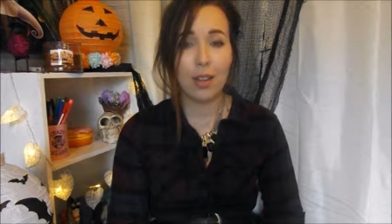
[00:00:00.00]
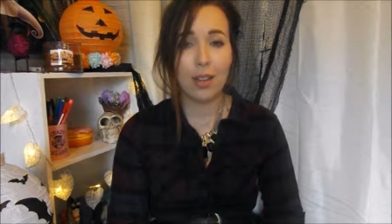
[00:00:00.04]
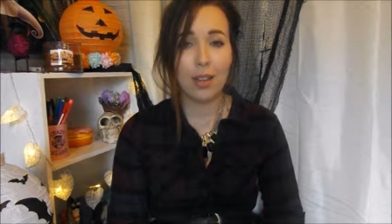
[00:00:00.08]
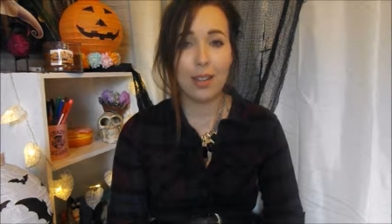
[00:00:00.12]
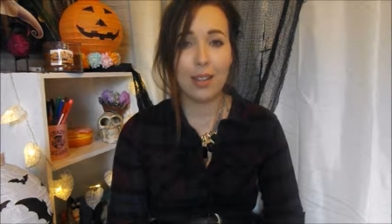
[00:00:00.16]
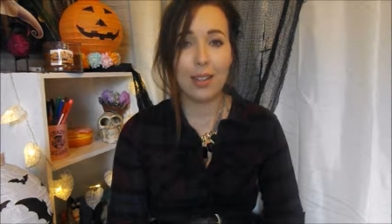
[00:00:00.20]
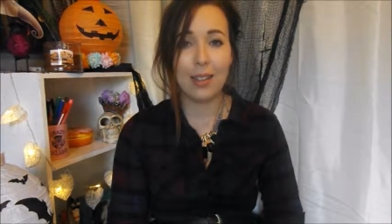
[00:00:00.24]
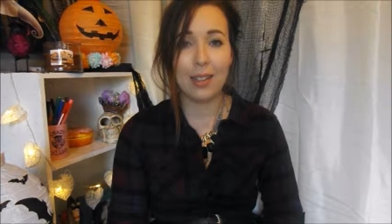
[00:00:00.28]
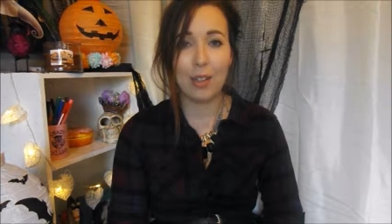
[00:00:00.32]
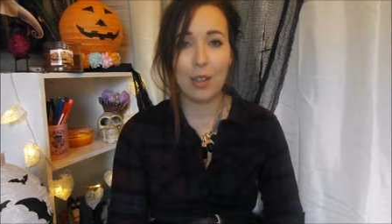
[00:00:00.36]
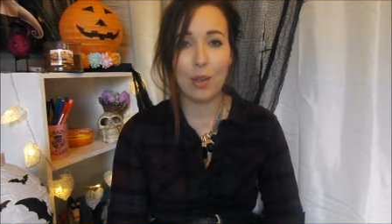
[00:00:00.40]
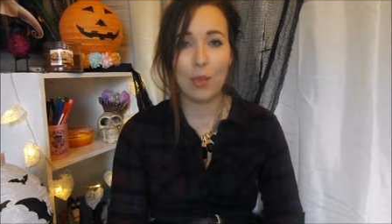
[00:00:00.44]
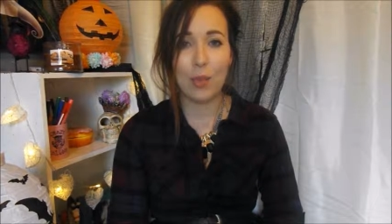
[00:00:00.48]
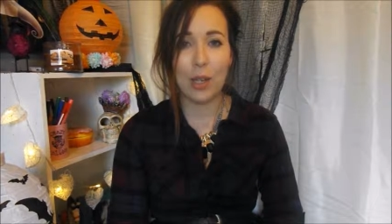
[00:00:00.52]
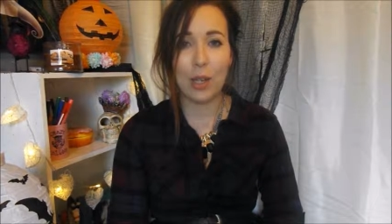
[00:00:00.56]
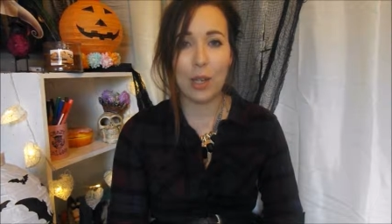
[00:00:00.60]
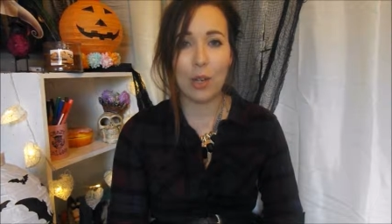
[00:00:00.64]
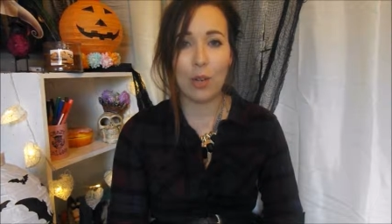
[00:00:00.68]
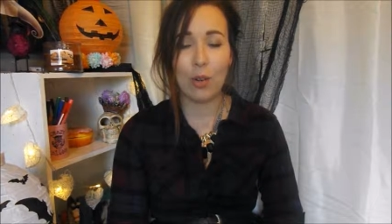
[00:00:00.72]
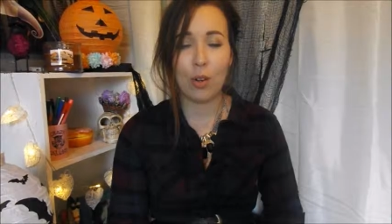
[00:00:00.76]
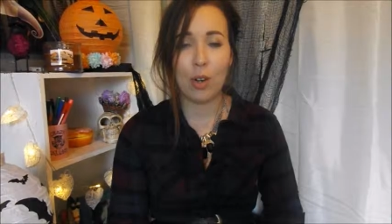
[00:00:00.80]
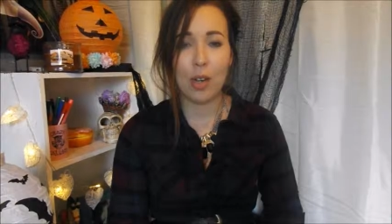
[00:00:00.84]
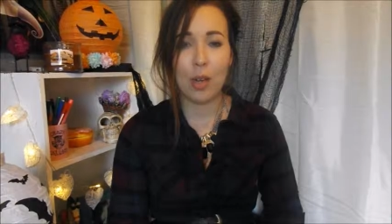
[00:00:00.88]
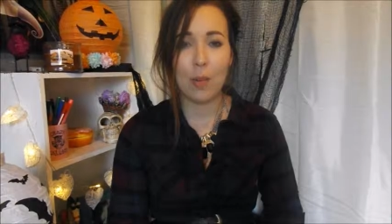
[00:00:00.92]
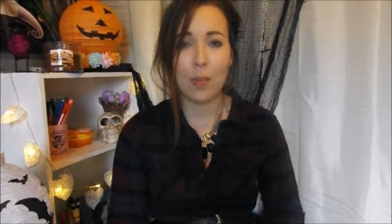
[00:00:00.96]
a little bit
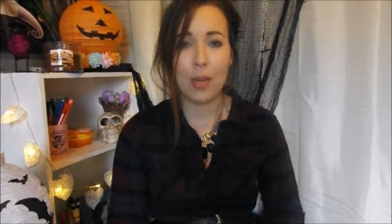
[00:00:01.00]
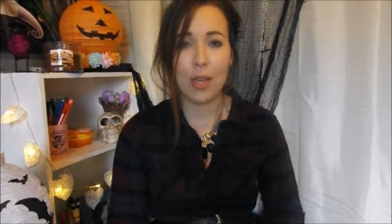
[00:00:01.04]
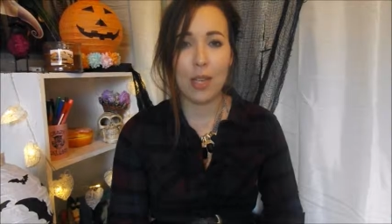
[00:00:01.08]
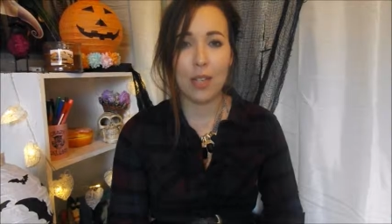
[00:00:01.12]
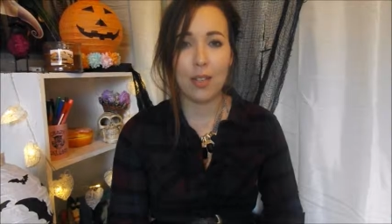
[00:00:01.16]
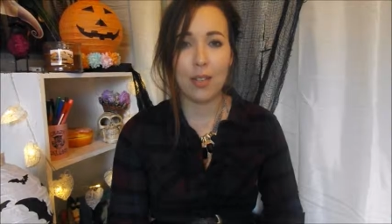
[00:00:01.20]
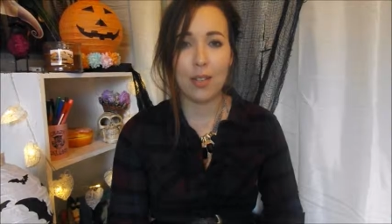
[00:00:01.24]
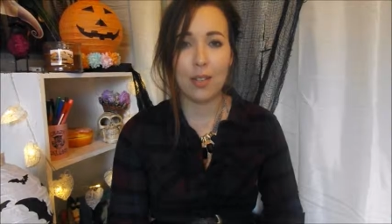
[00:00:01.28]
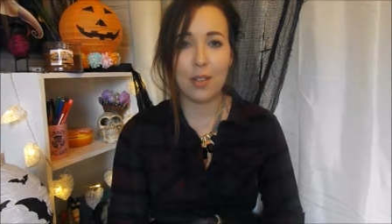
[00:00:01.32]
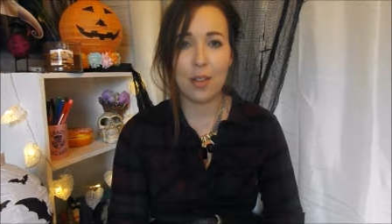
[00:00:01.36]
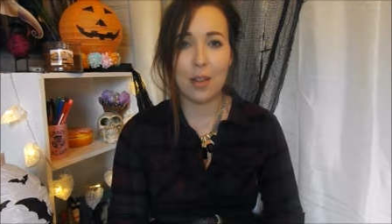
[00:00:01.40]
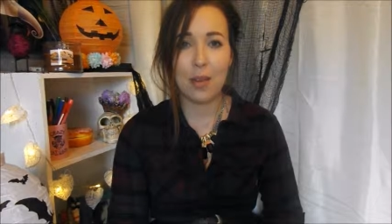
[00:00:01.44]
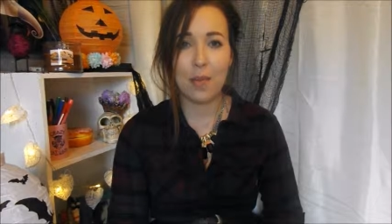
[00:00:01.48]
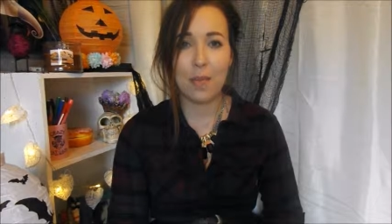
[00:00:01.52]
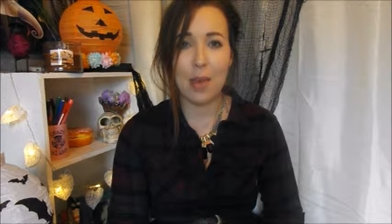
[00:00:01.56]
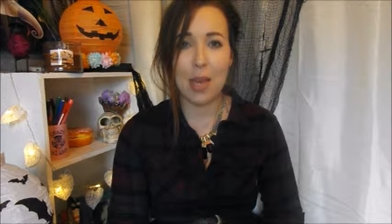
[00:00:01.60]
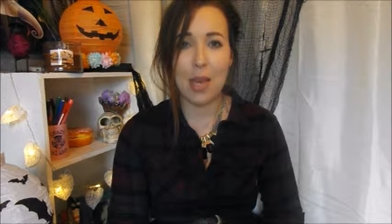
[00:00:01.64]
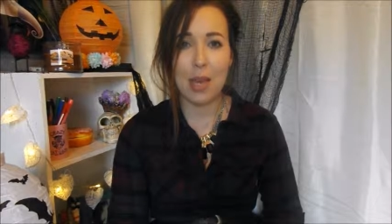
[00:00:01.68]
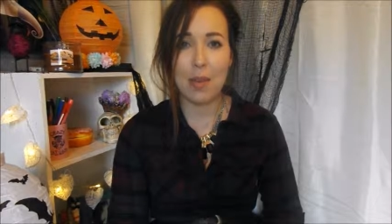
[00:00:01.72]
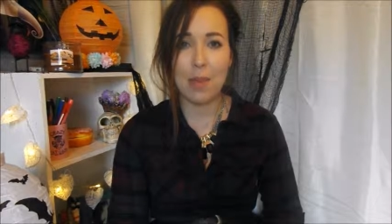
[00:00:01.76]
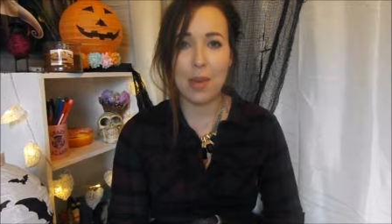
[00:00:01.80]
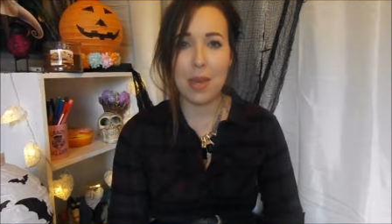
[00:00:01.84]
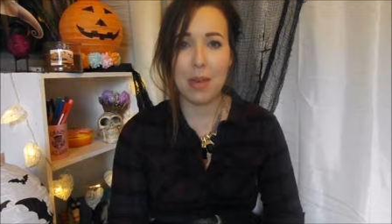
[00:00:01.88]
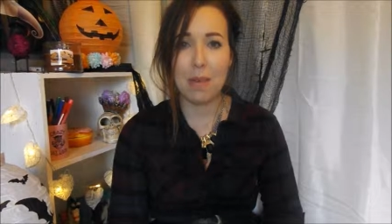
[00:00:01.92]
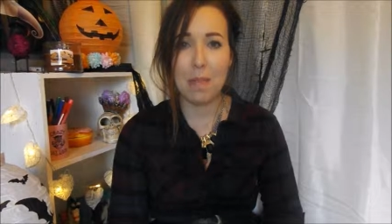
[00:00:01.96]
creepy, so
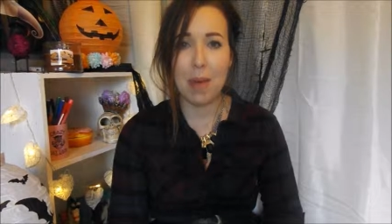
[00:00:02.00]
maybe